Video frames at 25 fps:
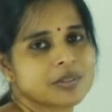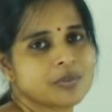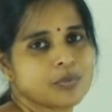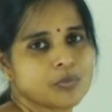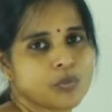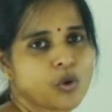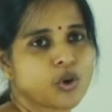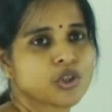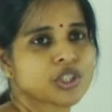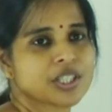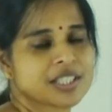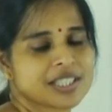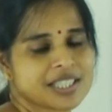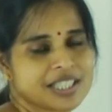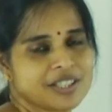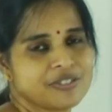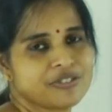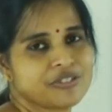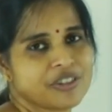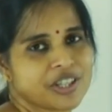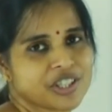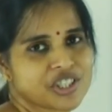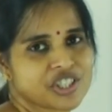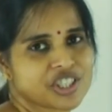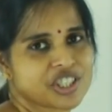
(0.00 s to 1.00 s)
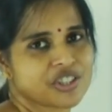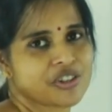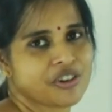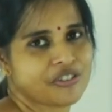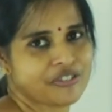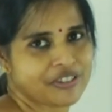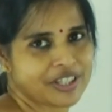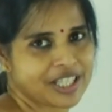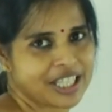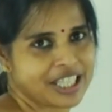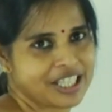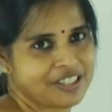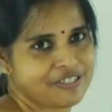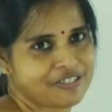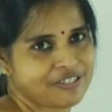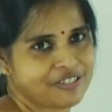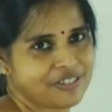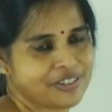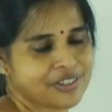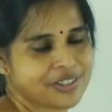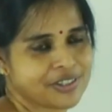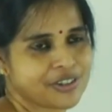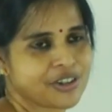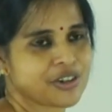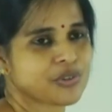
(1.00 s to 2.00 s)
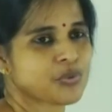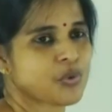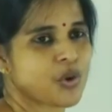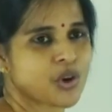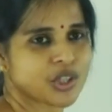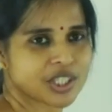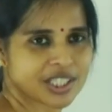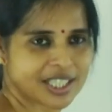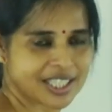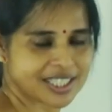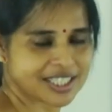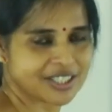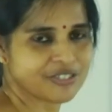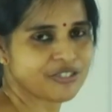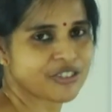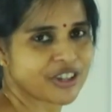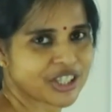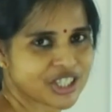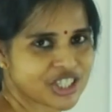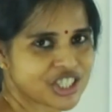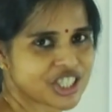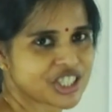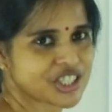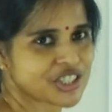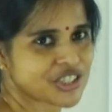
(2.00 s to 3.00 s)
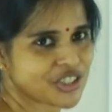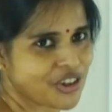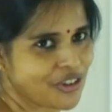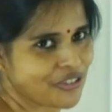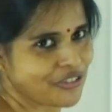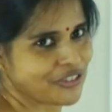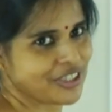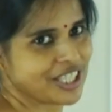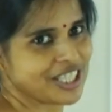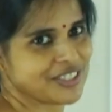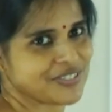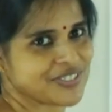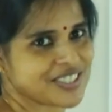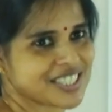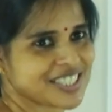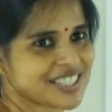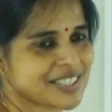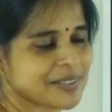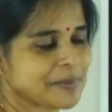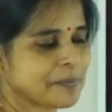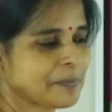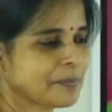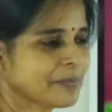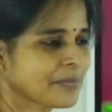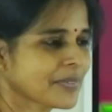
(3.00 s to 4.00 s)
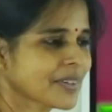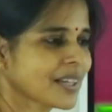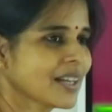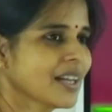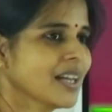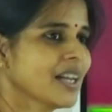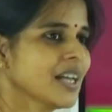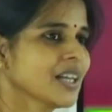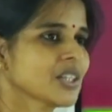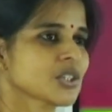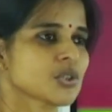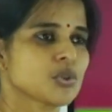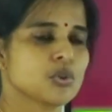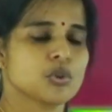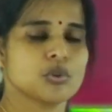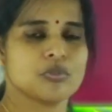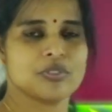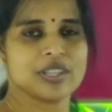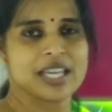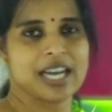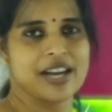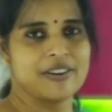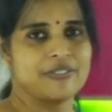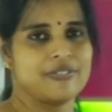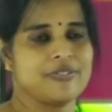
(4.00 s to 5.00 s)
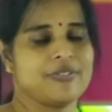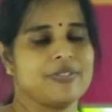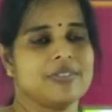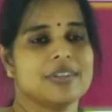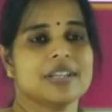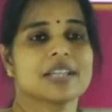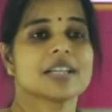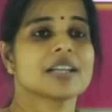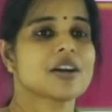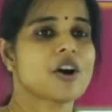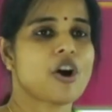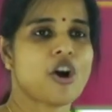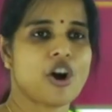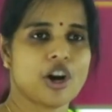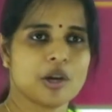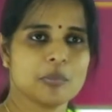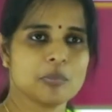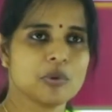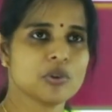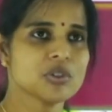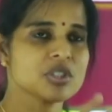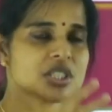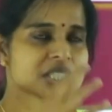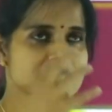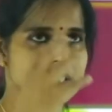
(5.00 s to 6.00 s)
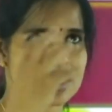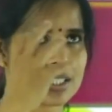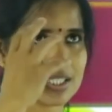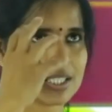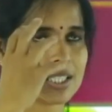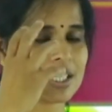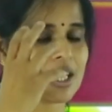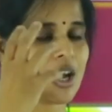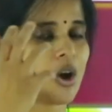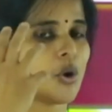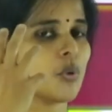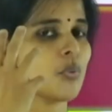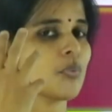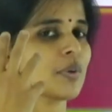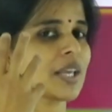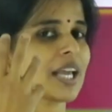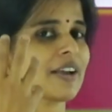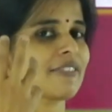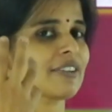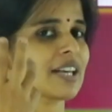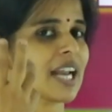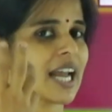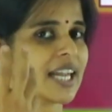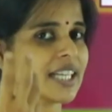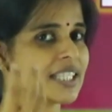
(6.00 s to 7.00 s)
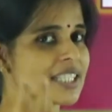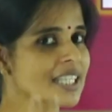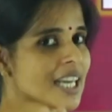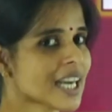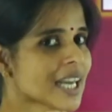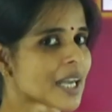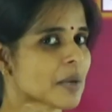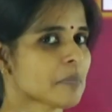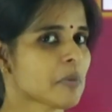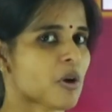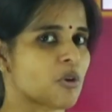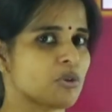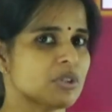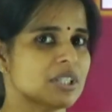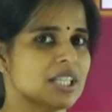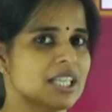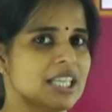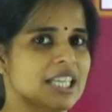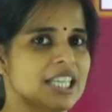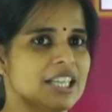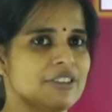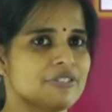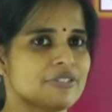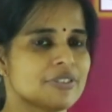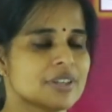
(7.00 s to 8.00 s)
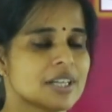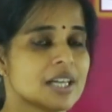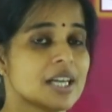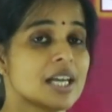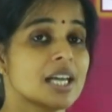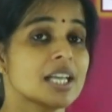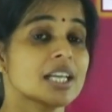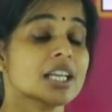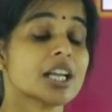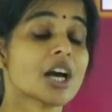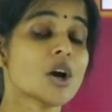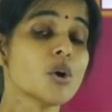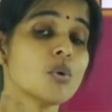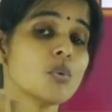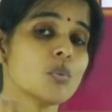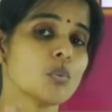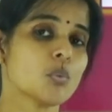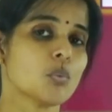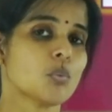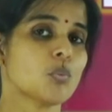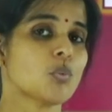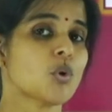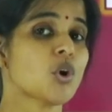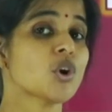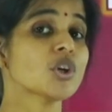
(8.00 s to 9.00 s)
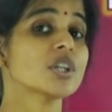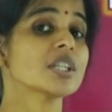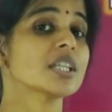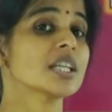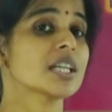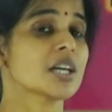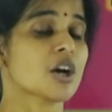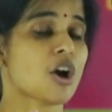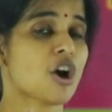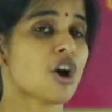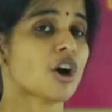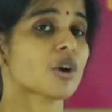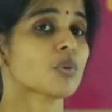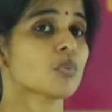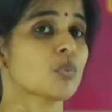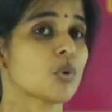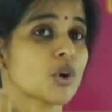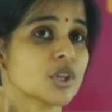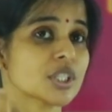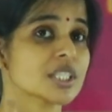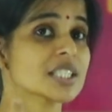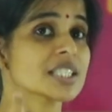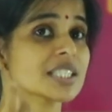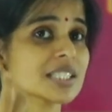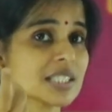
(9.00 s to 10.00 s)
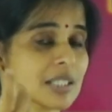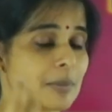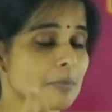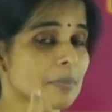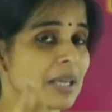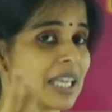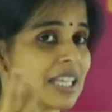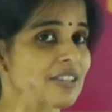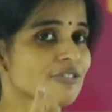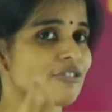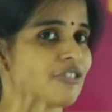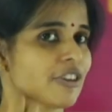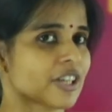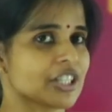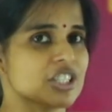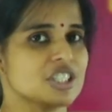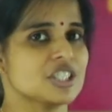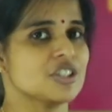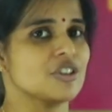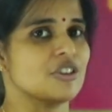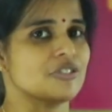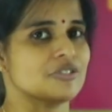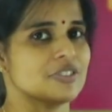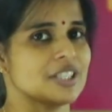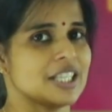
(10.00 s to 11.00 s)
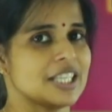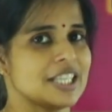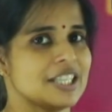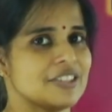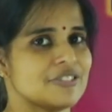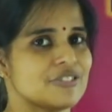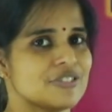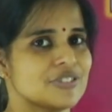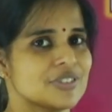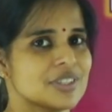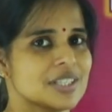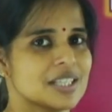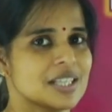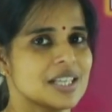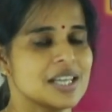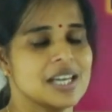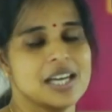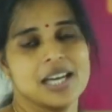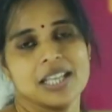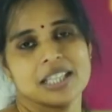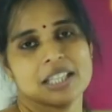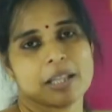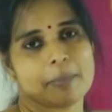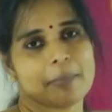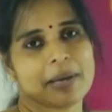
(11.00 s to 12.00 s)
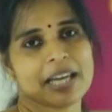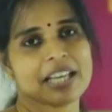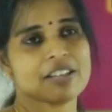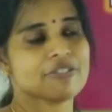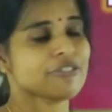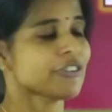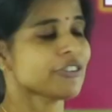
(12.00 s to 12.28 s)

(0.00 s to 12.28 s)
what is the function of a leaf, or what are the functions of leaves? So, we have almost now we have an idea about the leaf. Now, what is the main function of the leaf? The main